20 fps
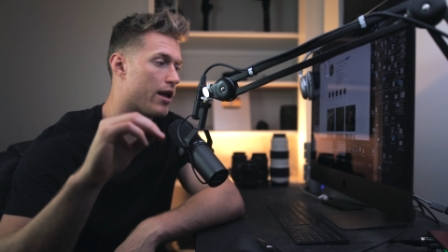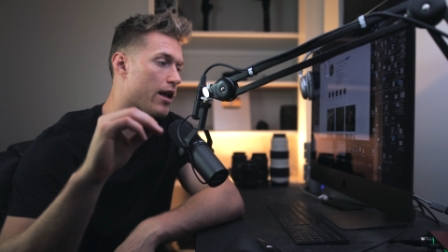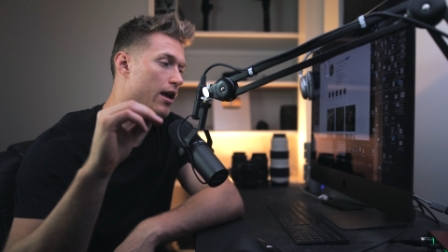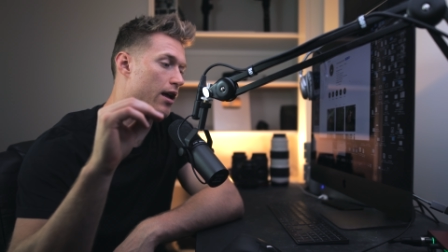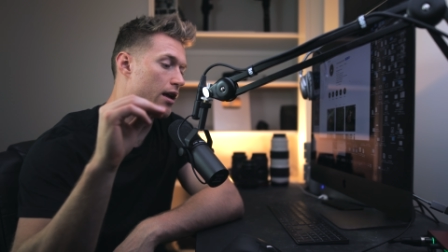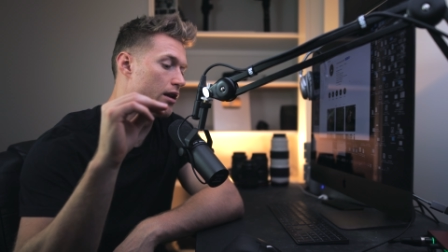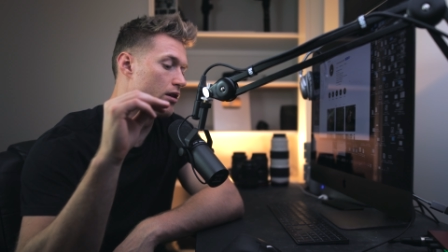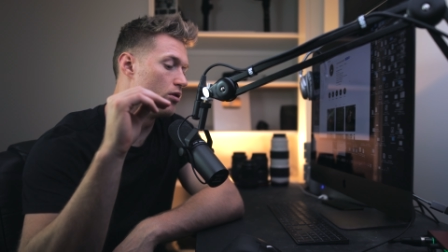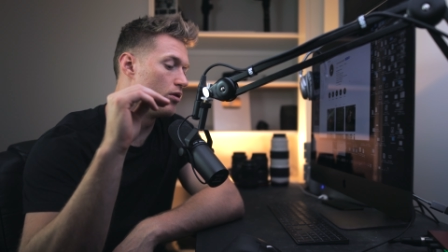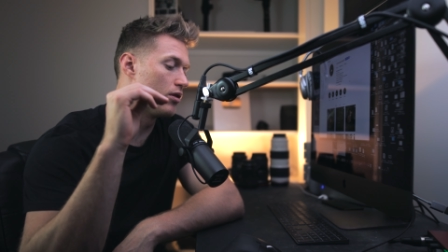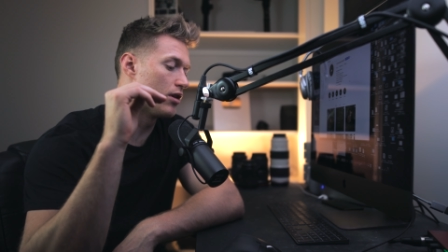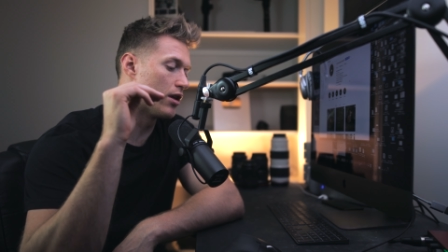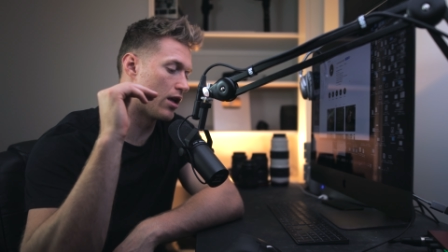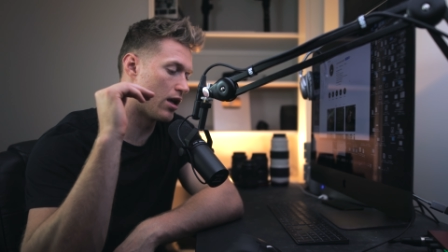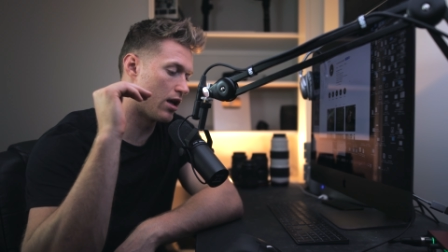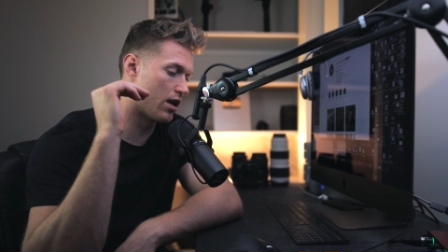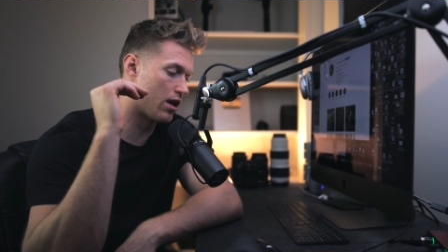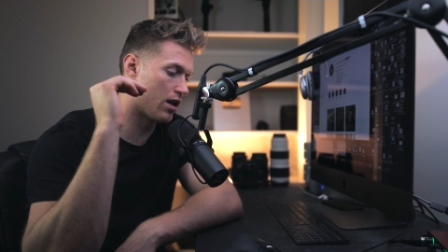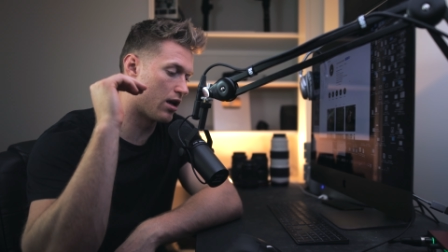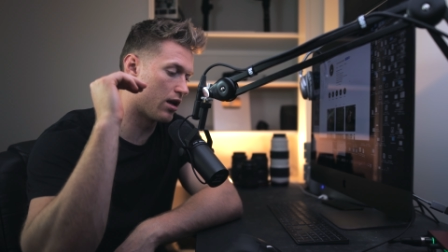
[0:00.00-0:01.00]
and you
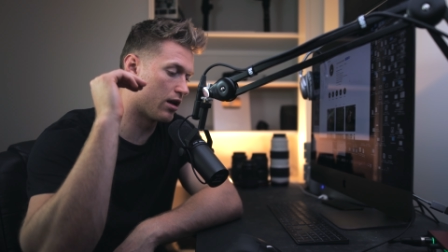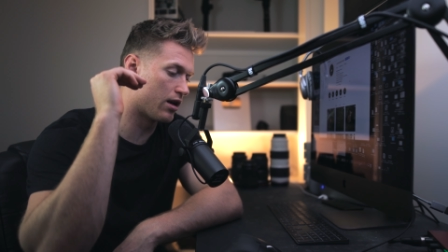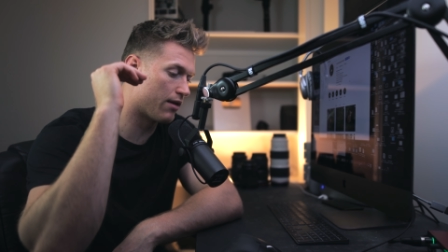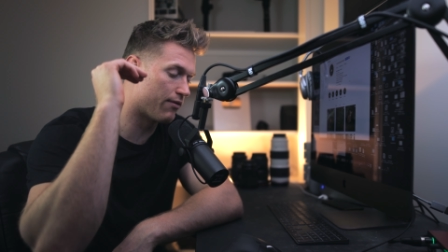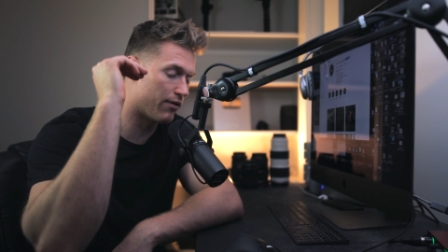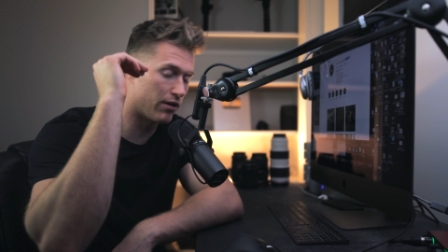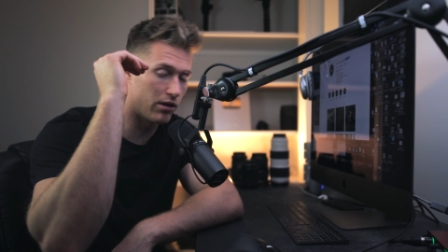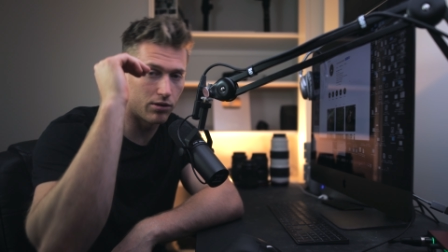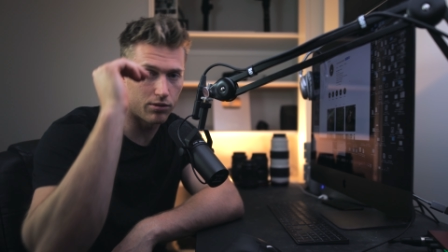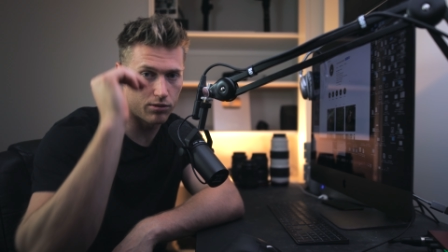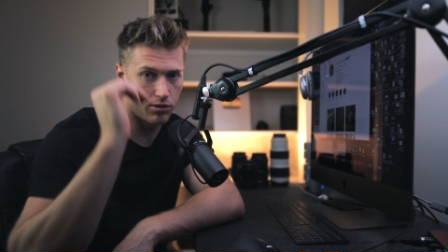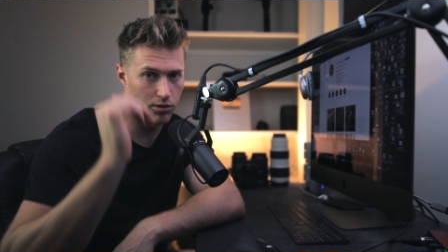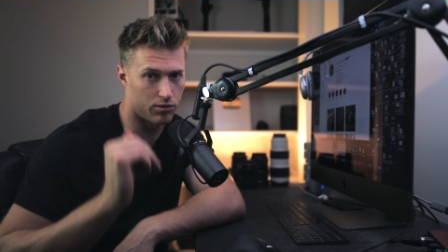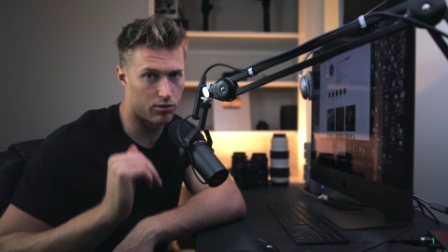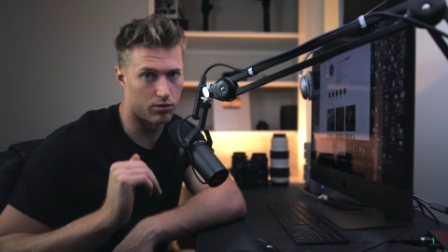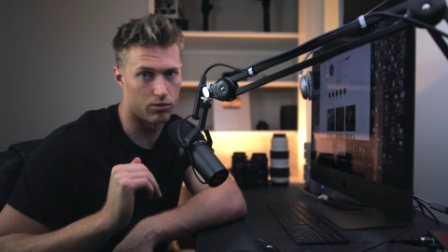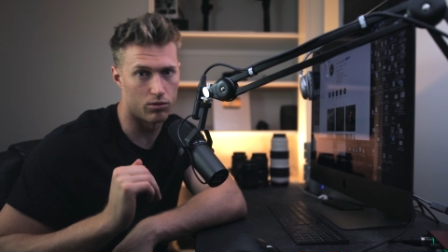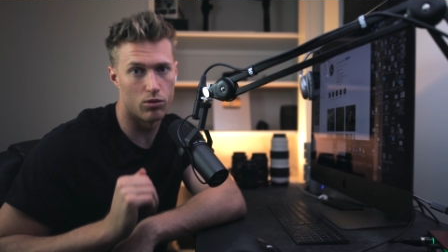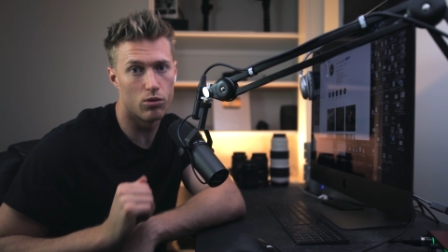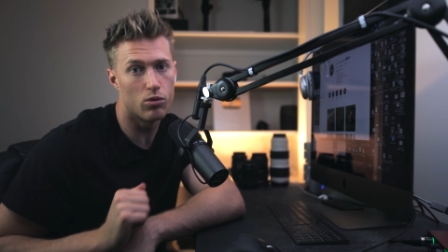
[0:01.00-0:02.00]
can have a look
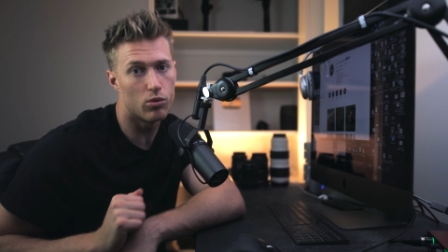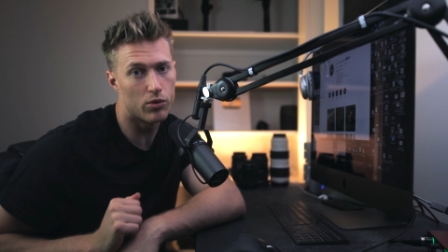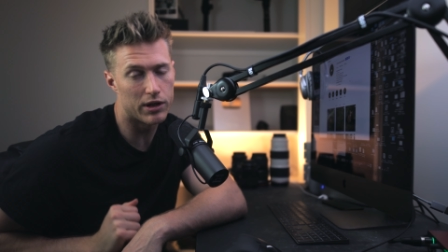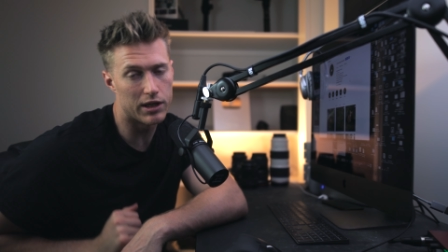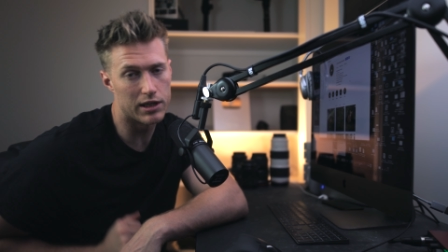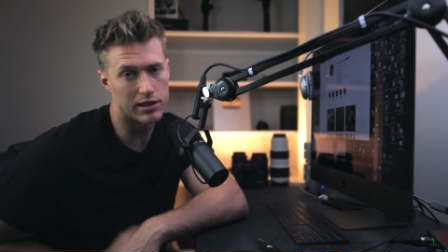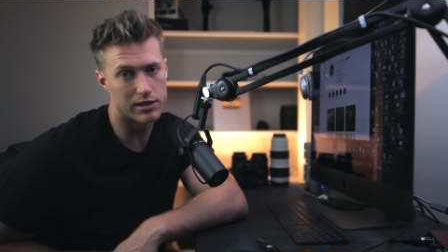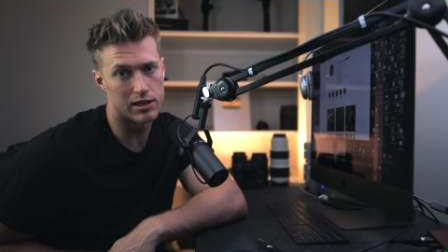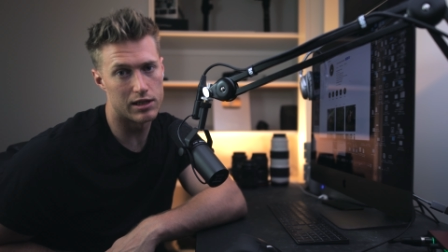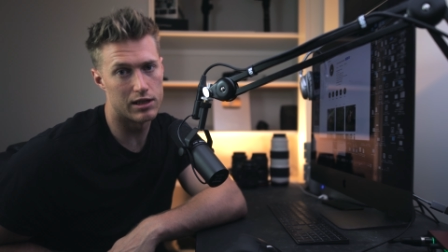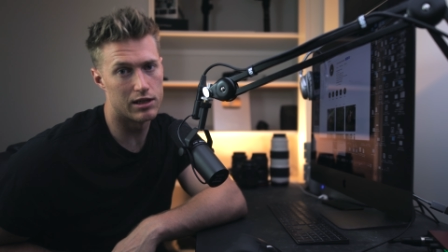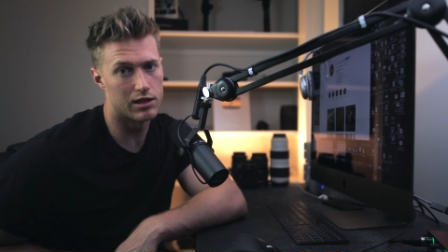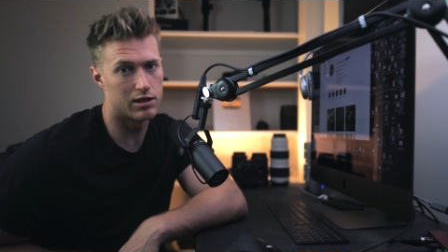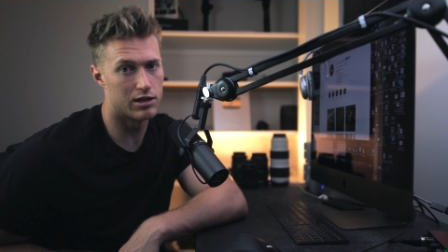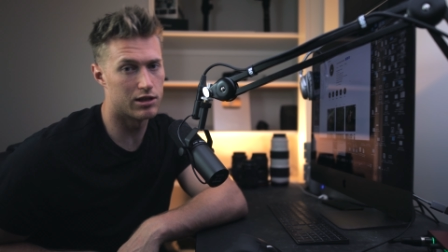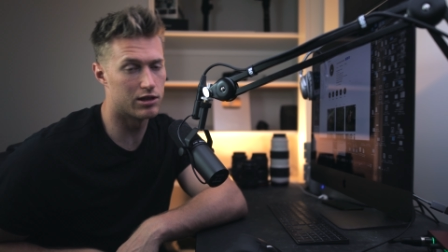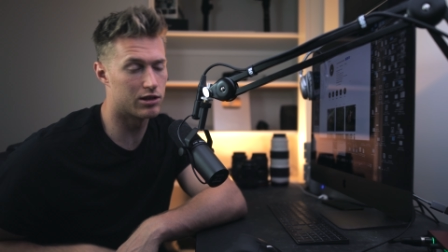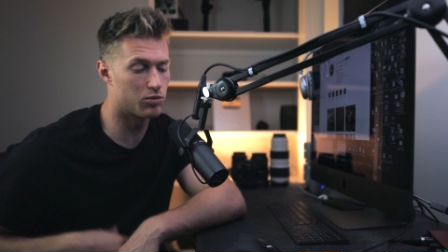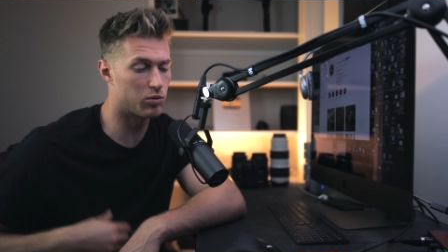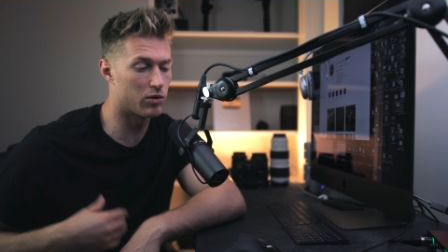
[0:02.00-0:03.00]
through all the guest
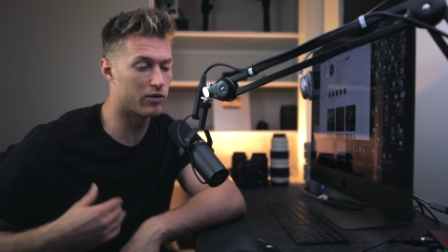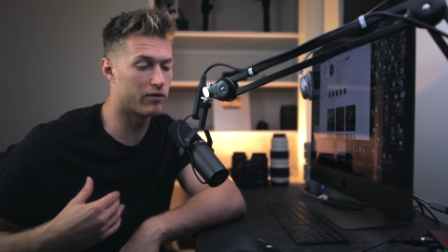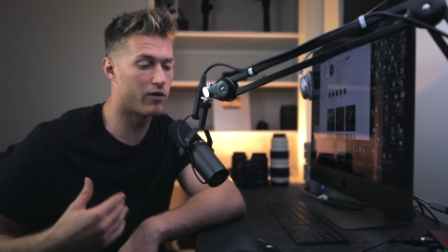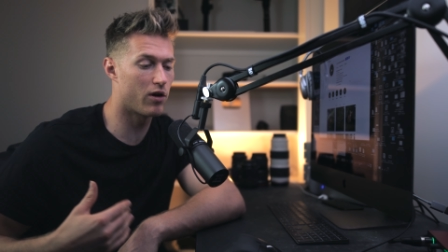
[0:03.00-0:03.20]
editors we've